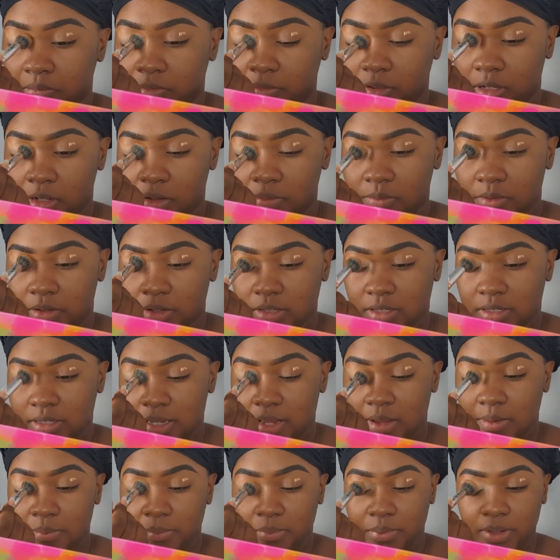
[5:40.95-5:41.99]
And I'm just
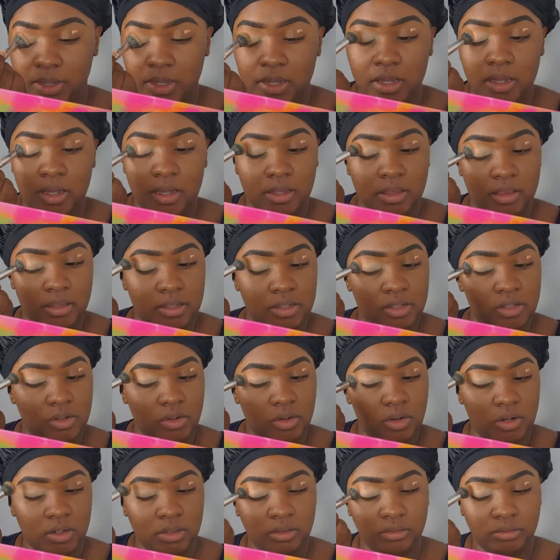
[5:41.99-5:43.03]
stamping this
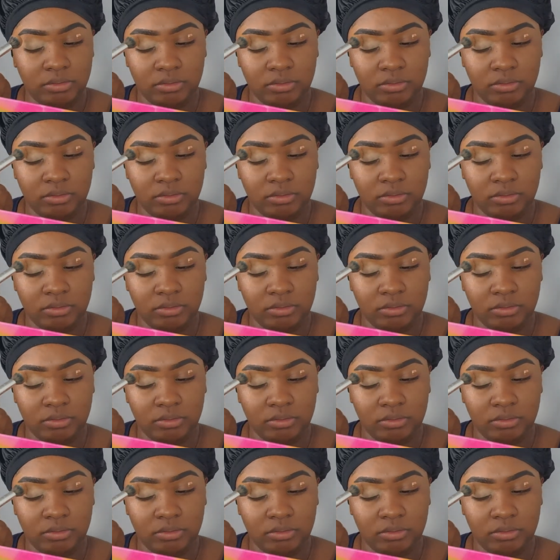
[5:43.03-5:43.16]
on.